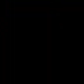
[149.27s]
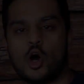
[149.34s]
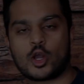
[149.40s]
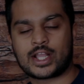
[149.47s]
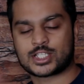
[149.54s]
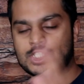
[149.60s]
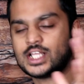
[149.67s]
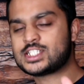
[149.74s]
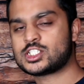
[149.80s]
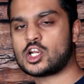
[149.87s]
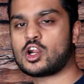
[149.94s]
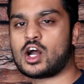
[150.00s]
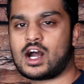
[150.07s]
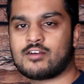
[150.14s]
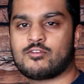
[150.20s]
Okay, so let's
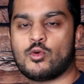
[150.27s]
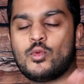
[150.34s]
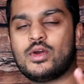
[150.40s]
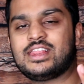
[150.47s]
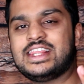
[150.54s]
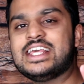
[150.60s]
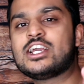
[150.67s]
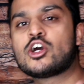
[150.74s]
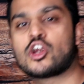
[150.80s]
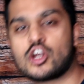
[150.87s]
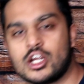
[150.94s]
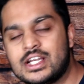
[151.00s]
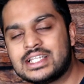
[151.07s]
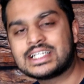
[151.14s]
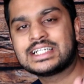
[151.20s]
start off with the
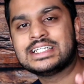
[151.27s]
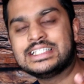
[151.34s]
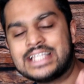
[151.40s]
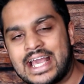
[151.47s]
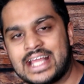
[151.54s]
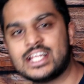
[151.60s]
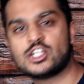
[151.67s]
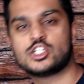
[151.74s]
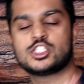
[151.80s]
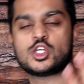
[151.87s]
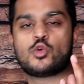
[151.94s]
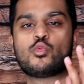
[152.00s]
current contenders